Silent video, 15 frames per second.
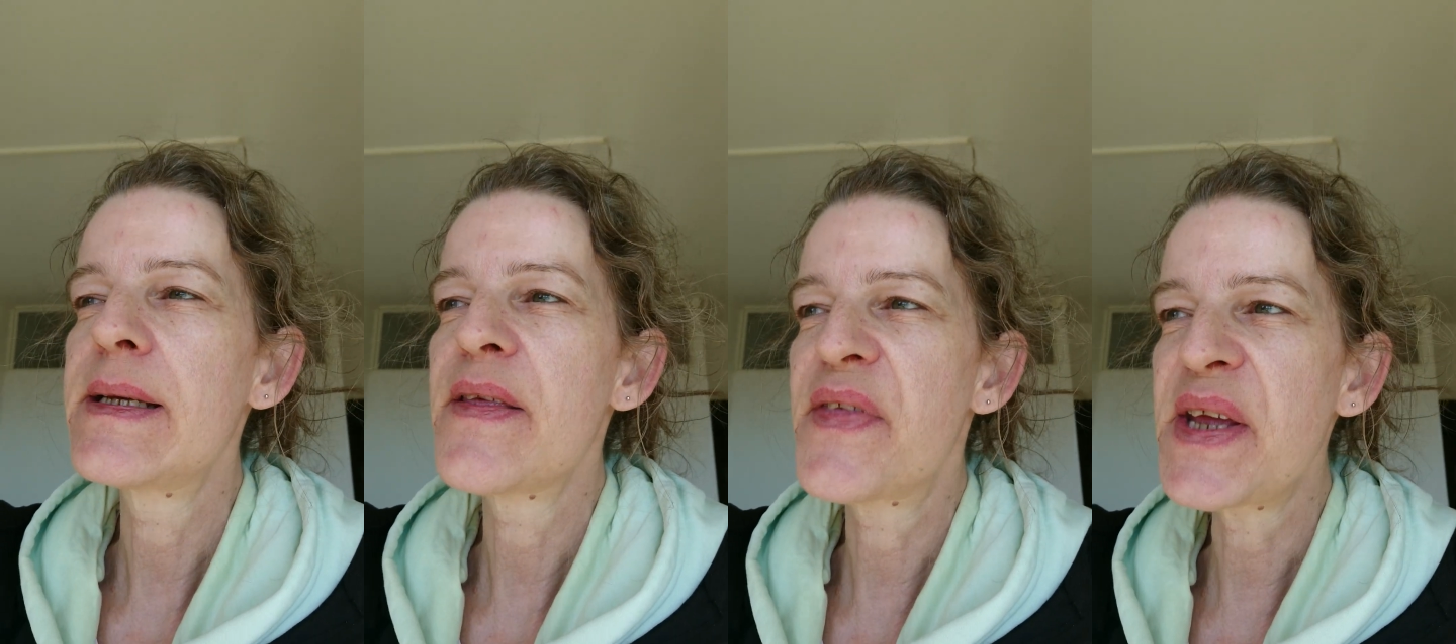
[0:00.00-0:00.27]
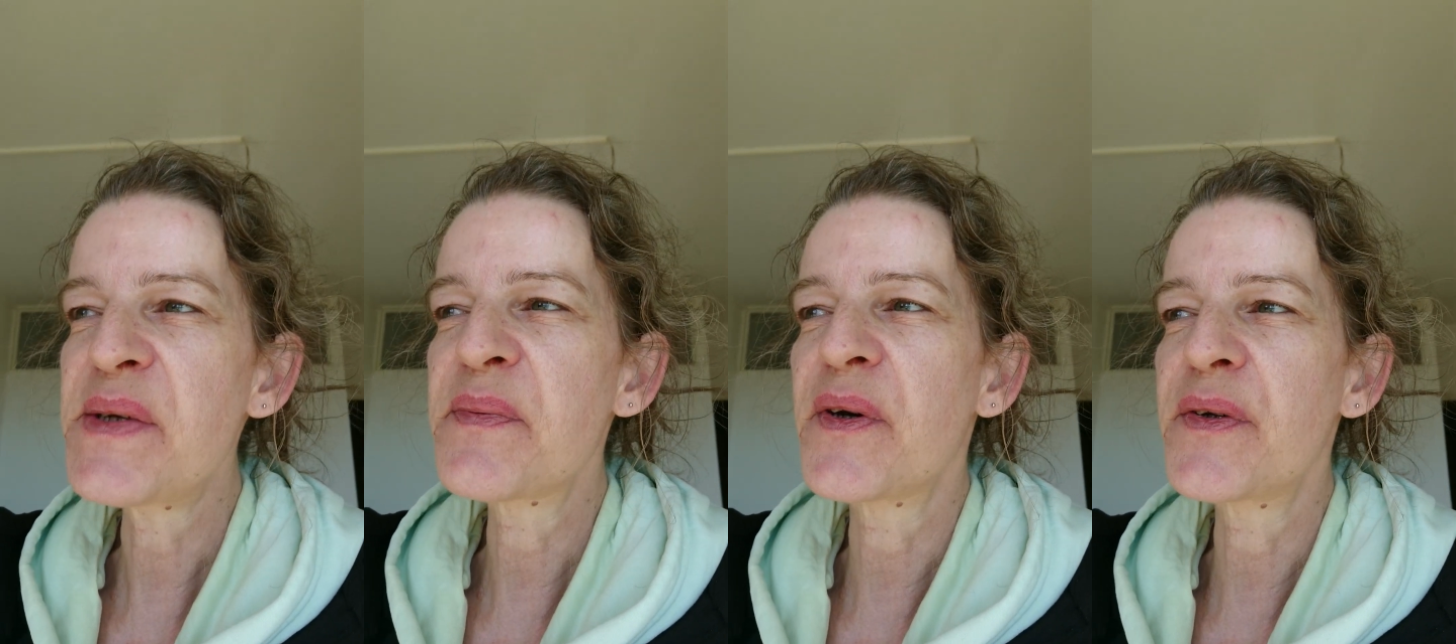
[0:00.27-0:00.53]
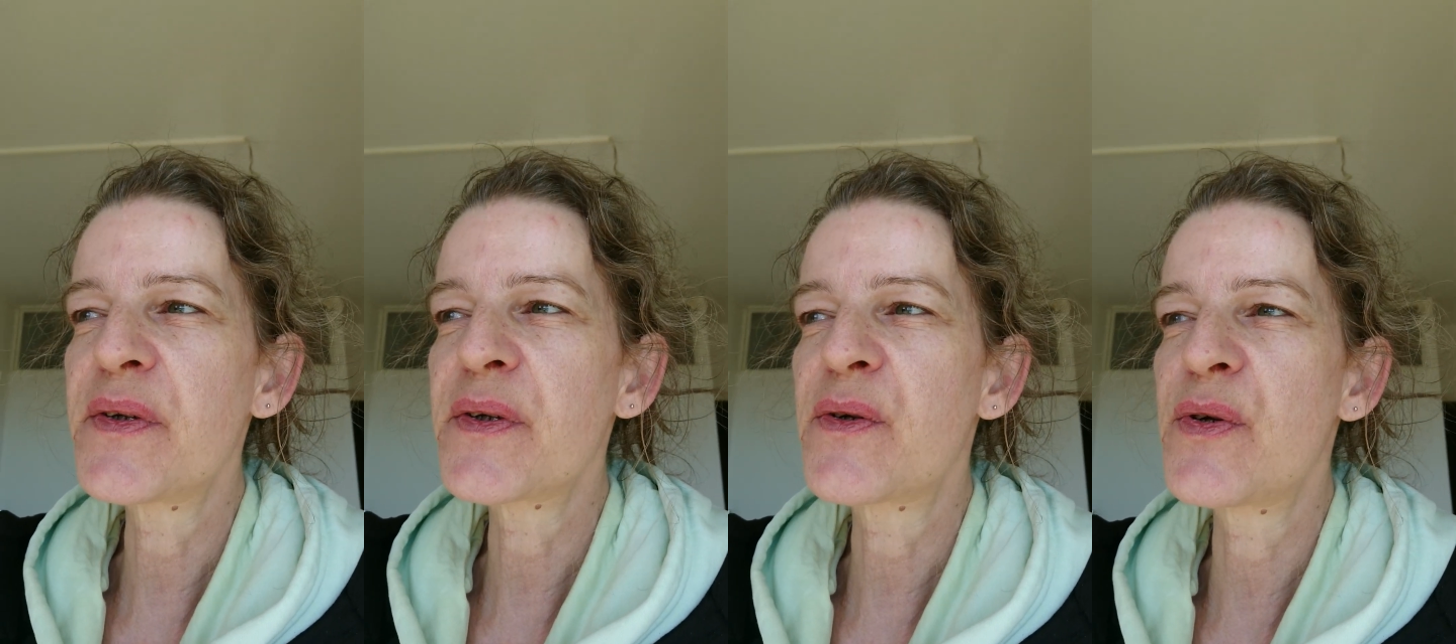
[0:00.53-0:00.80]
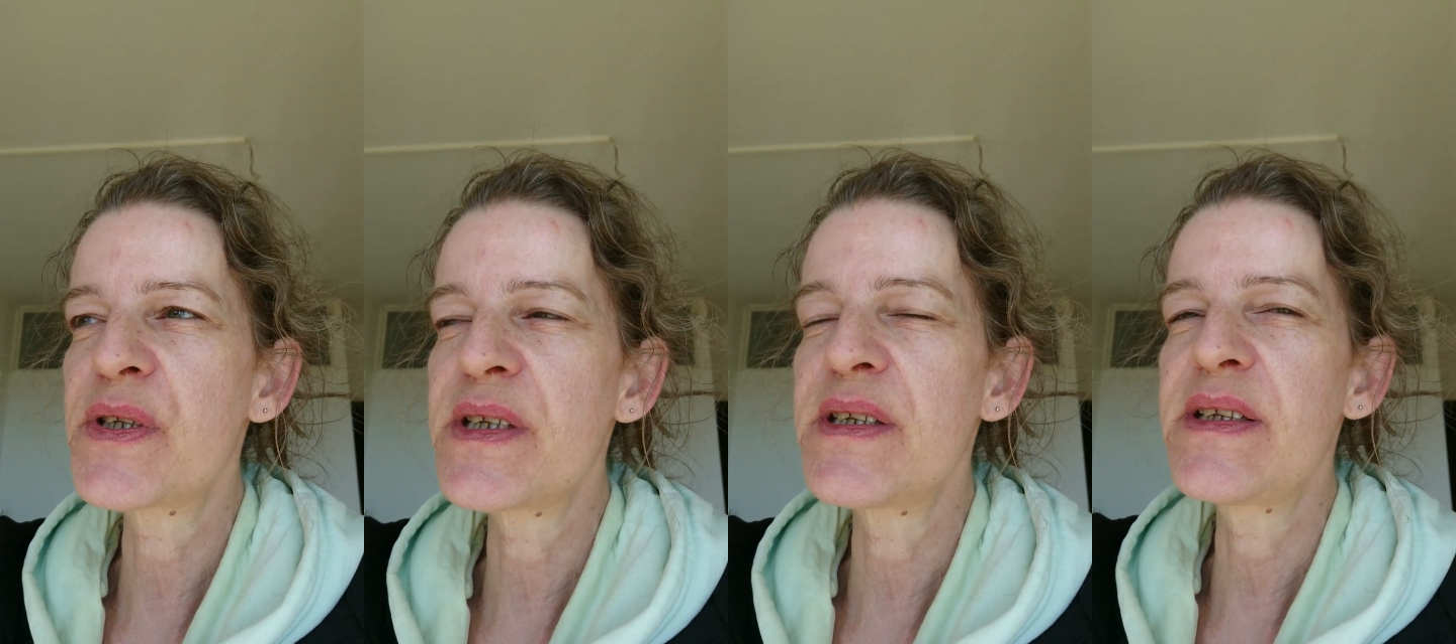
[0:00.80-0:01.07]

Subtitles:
that one could